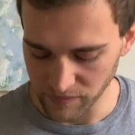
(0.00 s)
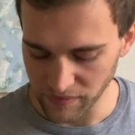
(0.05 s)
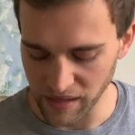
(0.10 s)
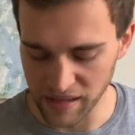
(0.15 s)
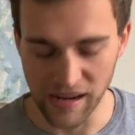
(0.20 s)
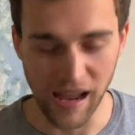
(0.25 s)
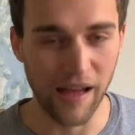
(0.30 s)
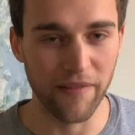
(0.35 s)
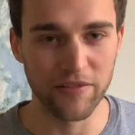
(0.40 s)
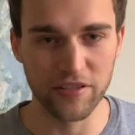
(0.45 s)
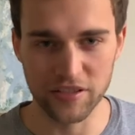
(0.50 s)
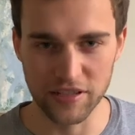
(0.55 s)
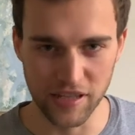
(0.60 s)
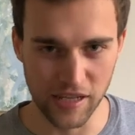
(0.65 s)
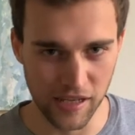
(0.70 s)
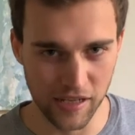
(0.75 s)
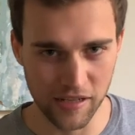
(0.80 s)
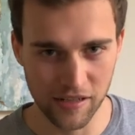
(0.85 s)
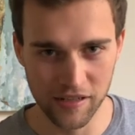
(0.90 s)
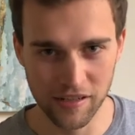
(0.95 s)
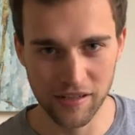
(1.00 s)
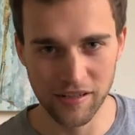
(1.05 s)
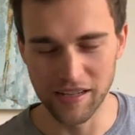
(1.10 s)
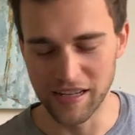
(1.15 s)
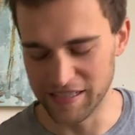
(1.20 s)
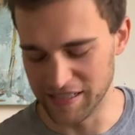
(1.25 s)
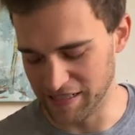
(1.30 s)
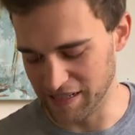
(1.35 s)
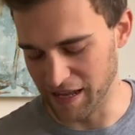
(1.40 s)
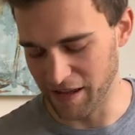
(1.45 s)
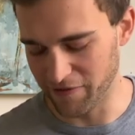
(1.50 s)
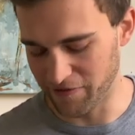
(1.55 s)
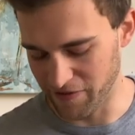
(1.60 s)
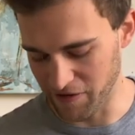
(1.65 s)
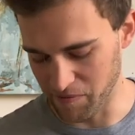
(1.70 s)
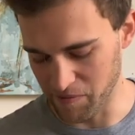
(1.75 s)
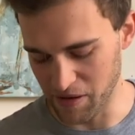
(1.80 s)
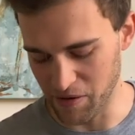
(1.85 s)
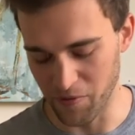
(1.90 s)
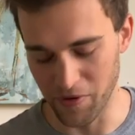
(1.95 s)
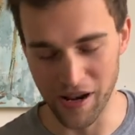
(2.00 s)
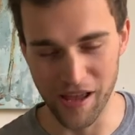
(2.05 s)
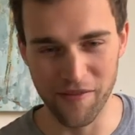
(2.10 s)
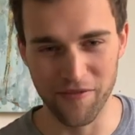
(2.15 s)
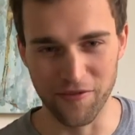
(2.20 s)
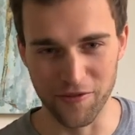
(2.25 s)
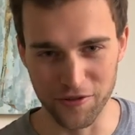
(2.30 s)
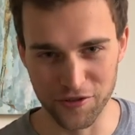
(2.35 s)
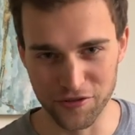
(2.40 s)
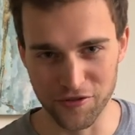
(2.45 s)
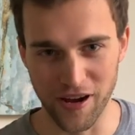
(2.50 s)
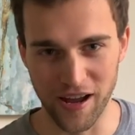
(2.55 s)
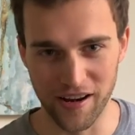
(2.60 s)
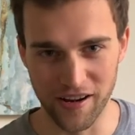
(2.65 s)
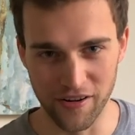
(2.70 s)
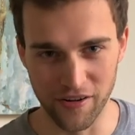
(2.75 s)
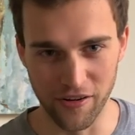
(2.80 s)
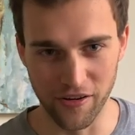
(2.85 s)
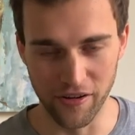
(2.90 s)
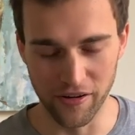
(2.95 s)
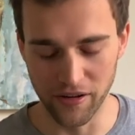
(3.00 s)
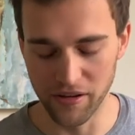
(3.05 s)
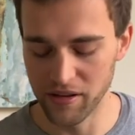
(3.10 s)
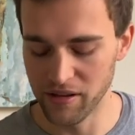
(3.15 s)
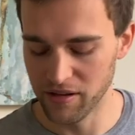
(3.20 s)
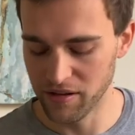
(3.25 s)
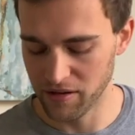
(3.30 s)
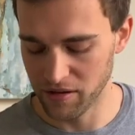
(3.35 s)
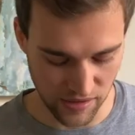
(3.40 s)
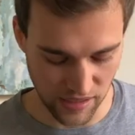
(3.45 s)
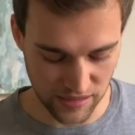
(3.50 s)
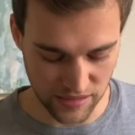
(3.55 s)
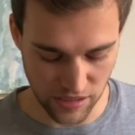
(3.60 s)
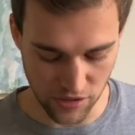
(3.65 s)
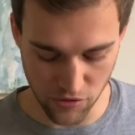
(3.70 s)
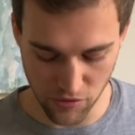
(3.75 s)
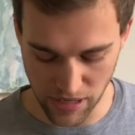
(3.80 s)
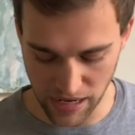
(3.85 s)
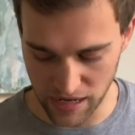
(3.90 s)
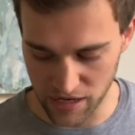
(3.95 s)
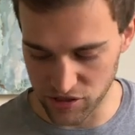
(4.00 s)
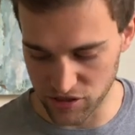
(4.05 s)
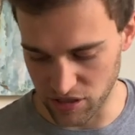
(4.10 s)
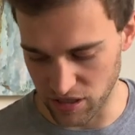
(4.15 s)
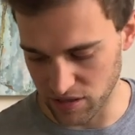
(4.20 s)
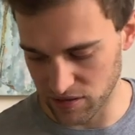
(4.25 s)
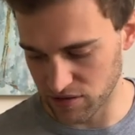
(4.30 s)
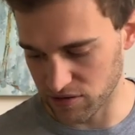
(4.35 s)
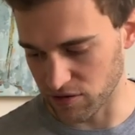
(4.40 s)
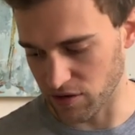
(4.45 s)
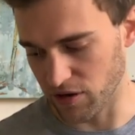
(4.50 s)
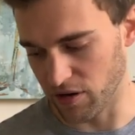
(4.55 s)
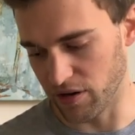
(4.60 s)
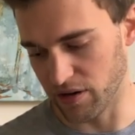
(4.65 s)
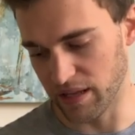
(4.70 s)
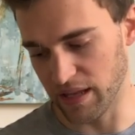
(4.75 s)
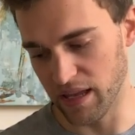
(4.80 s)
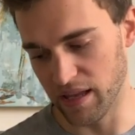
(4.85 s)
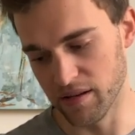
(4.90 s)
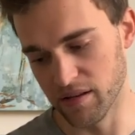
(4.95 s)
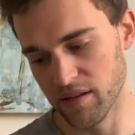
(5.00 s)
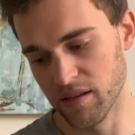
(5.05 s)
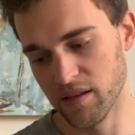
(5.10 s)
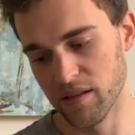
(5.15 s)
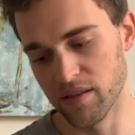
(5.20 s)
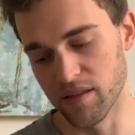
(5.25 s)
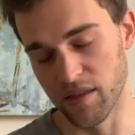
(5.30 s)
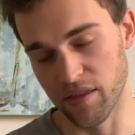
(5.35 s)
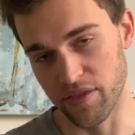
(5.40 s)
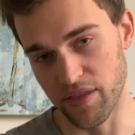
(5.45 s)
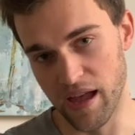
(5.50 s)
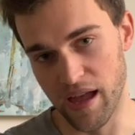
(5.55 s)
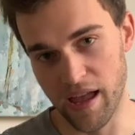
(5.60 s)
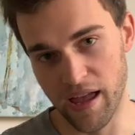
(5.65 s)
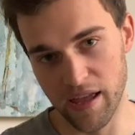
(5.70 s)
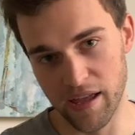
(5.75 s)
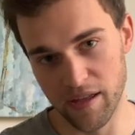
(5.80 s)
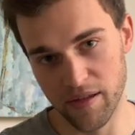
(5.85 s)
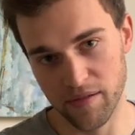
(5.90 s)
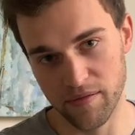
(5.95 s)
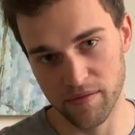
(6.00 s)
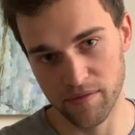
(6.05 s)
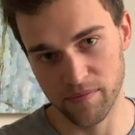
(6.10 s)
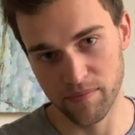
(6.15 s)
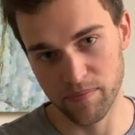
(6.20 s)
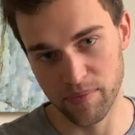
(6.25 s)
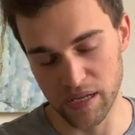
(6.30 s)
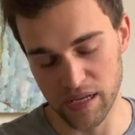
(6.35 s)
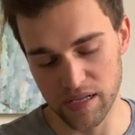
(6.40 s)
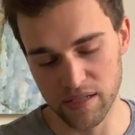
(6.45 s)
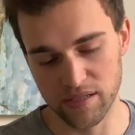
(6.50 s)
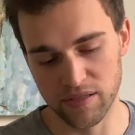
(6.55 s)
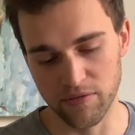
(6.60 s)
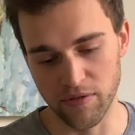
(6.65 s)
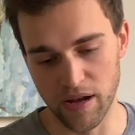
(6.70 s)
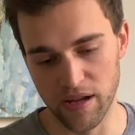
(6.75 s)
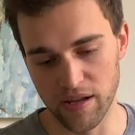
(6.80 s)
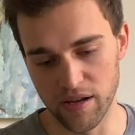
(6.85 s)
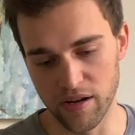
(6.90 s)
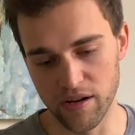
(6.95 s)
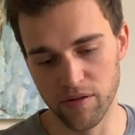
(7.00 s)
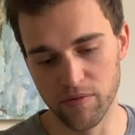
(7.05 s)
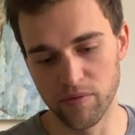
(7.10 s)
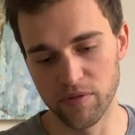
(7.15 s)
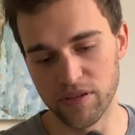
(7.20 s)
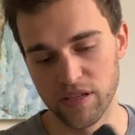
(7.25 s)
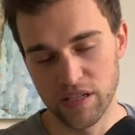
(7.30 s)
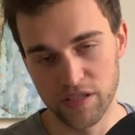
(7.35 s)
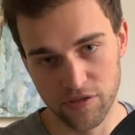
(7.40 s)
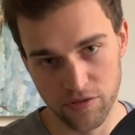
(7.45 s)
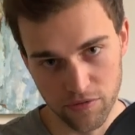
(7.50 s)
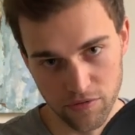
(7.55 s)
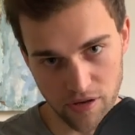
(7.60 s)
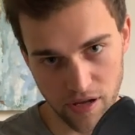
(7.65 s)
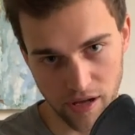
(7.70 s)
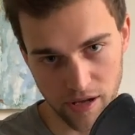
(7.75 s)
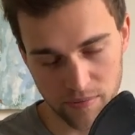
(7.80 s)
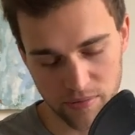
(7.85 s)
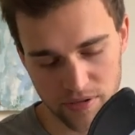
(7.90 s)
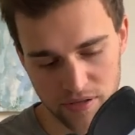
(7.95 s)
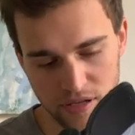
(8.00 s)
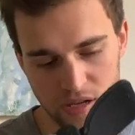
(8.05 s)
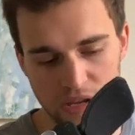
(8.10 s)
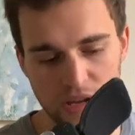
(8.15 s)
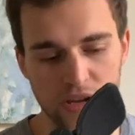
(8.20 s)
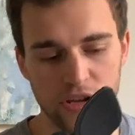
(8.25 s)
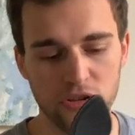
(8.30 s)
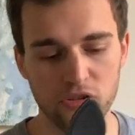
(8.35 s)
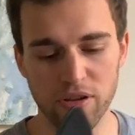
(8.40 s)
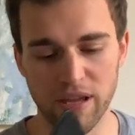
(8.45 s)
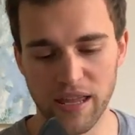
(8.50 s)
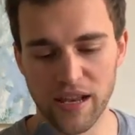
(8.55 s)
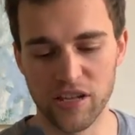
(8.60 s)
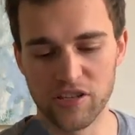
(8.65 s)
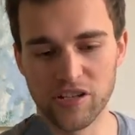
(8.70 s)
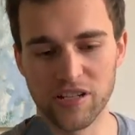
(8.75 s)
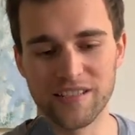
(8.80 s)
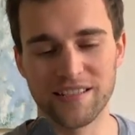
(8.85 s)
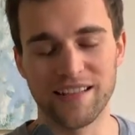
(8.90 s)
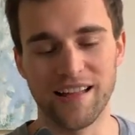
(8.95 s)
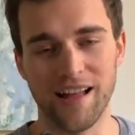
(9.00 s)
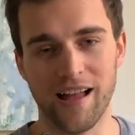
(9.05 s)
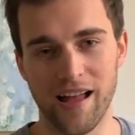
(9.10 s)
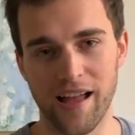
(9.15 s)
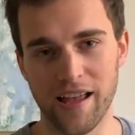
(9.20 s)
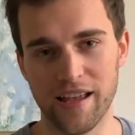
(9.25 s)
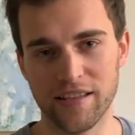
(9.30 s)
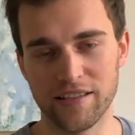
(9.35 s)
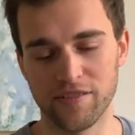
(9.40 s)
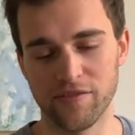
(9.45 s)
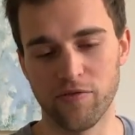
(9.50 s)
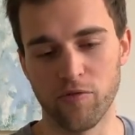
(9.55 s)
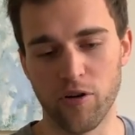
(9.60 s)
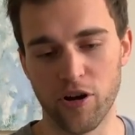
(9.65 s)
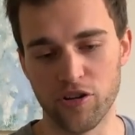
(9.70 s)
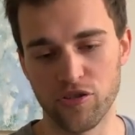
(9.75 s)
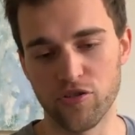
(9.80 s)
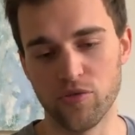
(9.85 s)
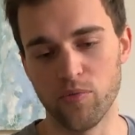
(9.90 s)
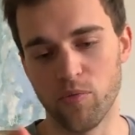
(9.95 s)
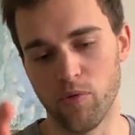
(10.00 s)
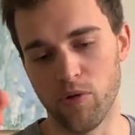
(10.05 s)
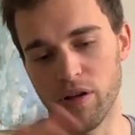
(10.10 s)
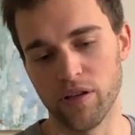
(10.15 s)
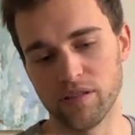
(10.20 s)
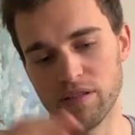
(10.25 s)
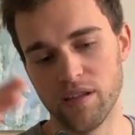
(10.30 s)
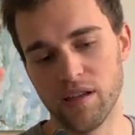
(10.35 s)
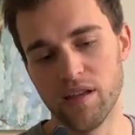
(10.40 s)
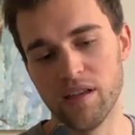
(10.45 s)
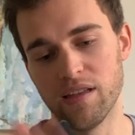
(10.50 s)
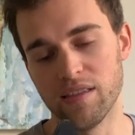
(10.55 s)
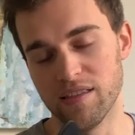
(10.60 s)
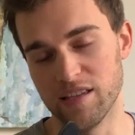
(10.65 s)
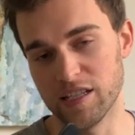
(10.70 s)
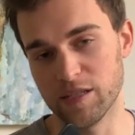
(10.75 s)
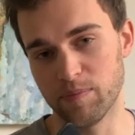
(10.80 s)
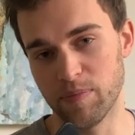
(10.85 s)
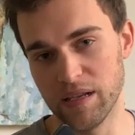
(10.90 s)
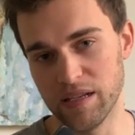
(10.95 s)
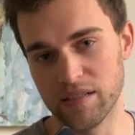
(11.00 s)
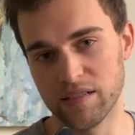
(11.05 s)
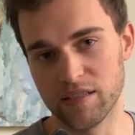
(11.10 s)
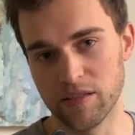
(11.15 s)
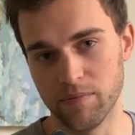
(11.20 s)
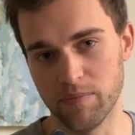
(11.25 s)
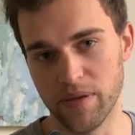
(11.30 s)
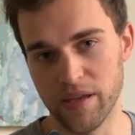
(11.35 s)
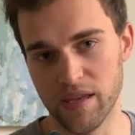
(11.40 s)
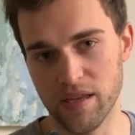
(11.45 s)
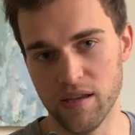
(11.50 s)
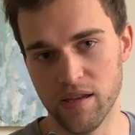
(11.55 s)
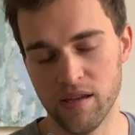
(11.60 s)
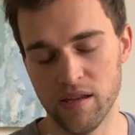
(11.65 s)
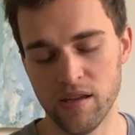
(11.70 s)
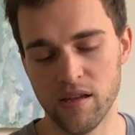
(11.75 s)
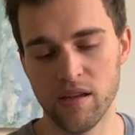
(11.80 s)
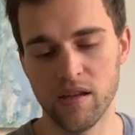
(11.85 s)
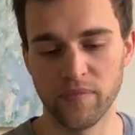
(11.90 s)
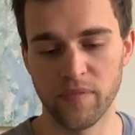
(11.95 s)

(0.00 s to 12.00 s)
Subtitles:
And obviously it did not fit me when I first tried it on. Things that you can adjust are, again, the thigh piece right here with these two knobs. You can adjust the height of where you want this piece to be.